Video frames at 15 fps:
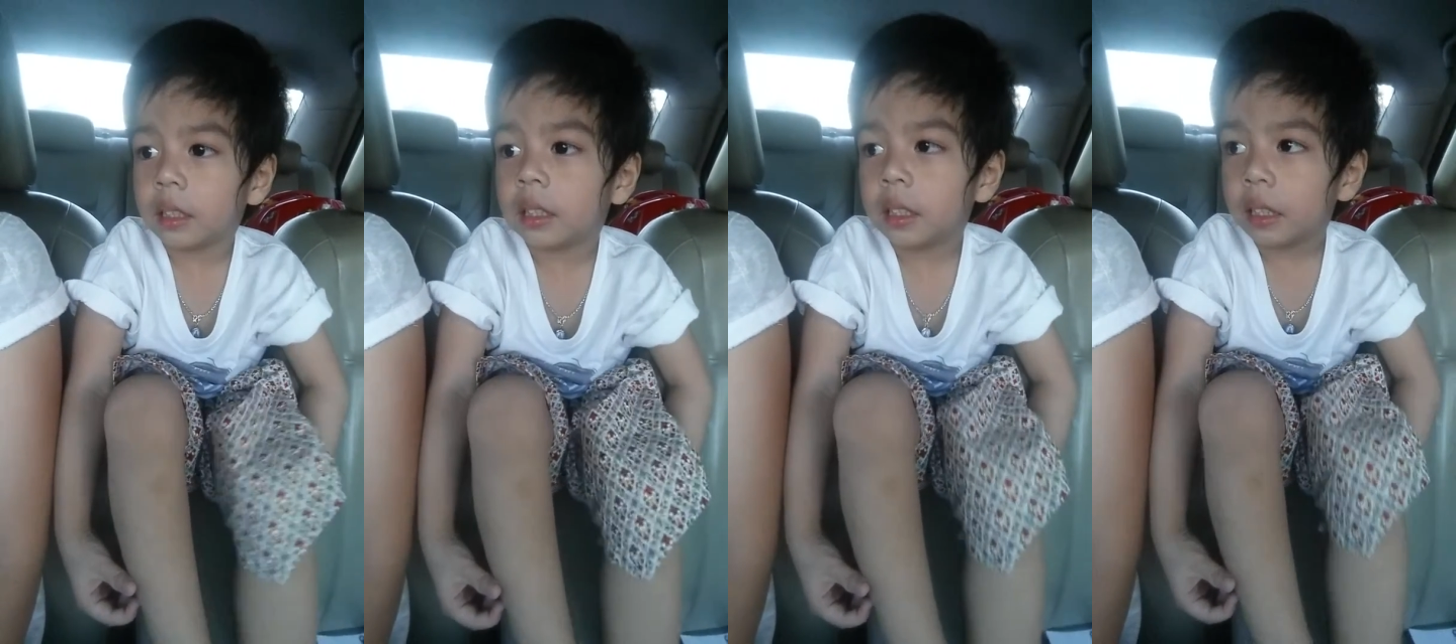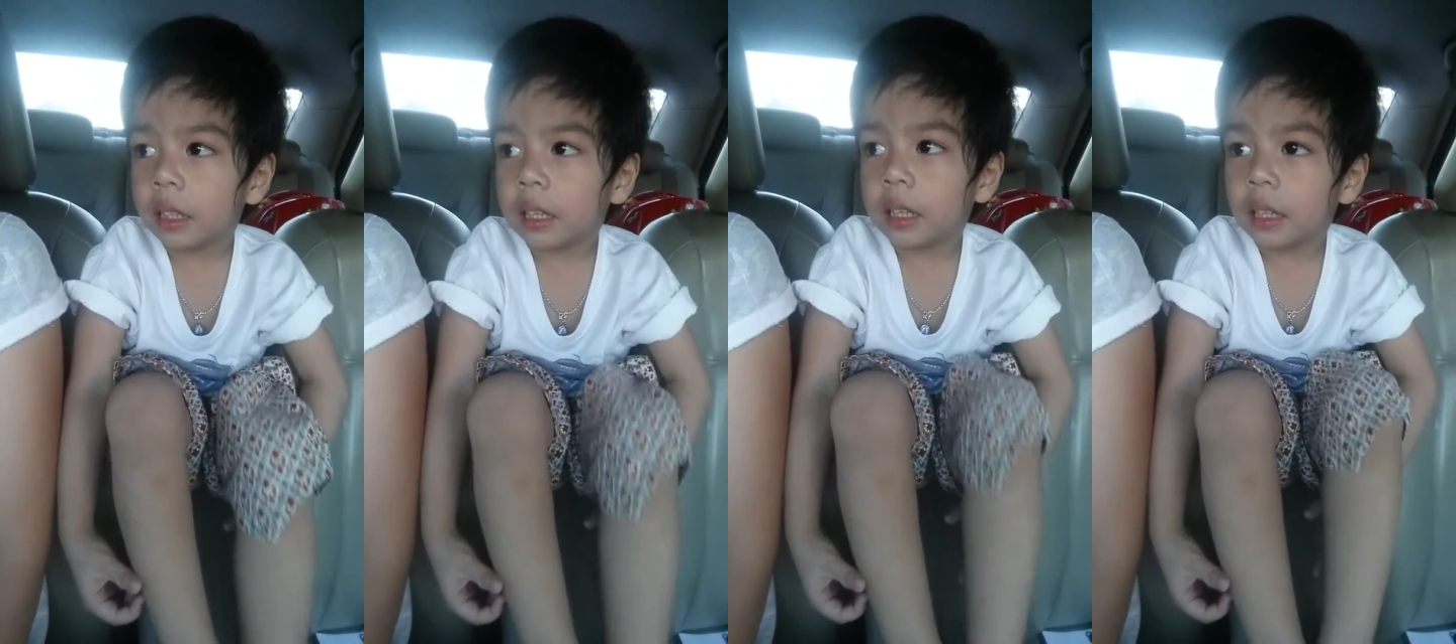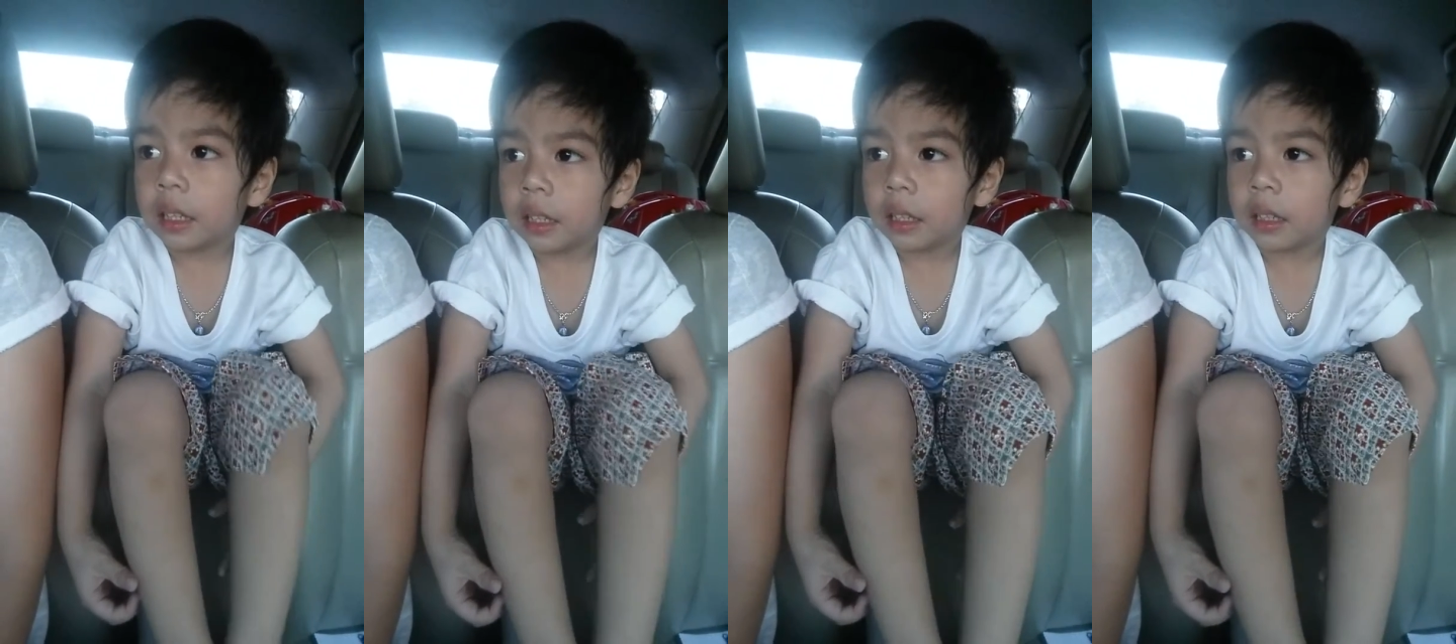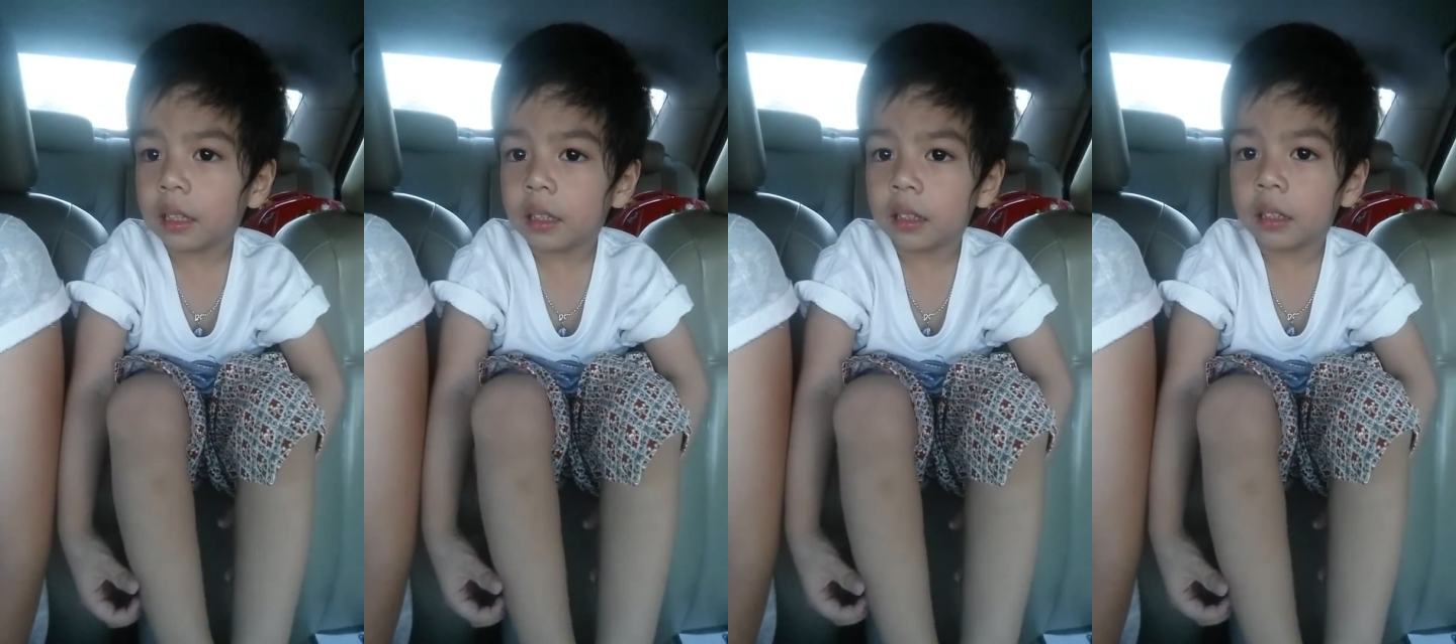you have
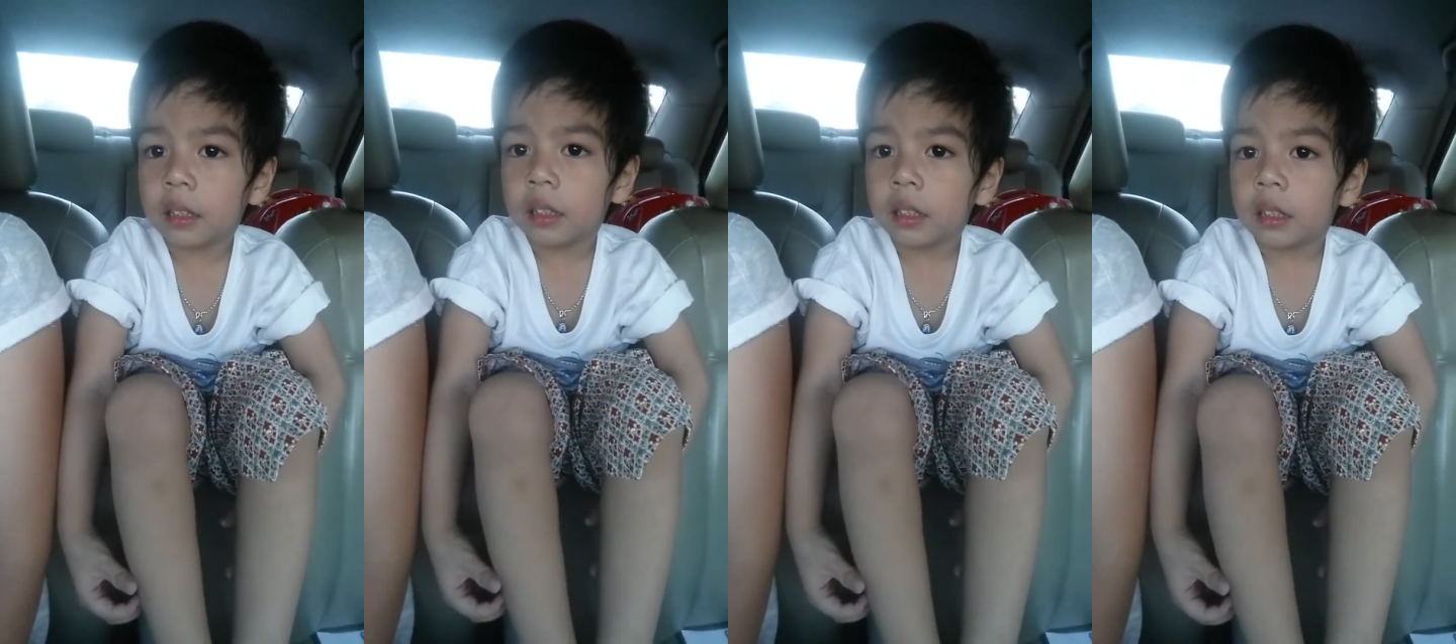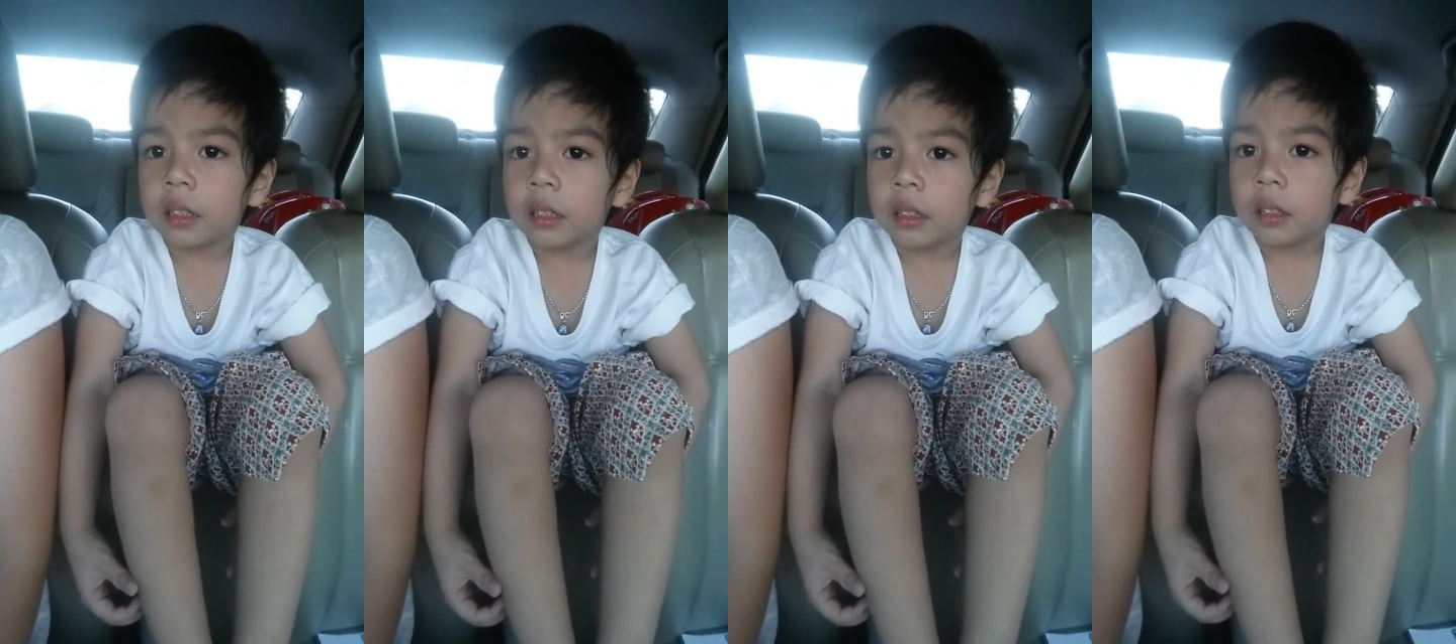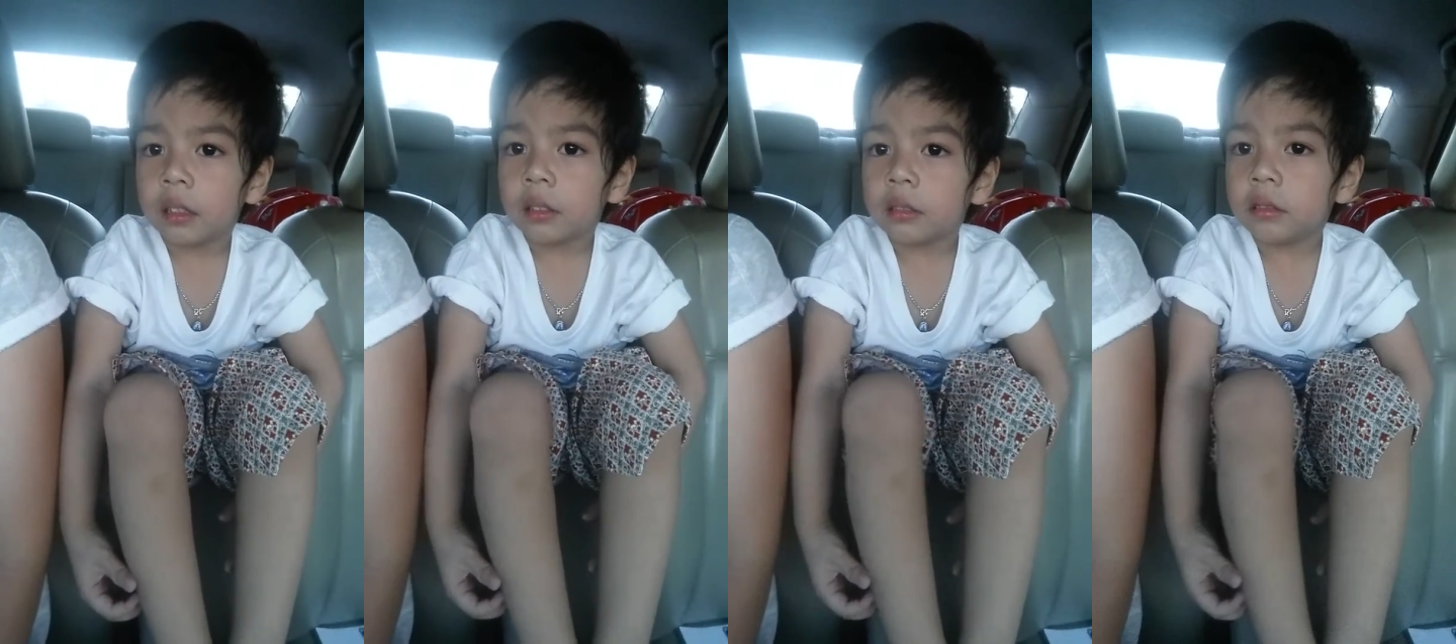to do?